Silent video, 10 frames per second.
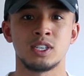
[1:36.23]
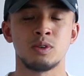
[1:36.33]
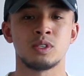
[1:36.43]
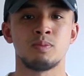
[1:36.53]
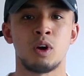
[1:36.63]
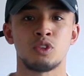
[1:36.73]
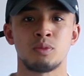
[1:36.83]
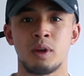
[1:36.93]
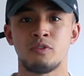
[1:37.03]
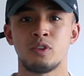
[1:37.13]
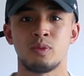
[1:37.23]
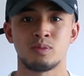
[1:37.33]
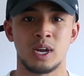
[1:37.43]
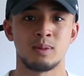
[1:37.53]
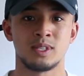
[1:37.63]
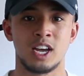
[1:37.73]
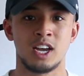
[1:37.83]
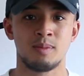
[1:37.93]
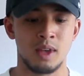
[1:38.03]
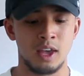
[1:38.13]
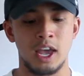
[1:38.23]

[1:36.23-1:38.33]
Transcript: it was bothering my foot from time to time.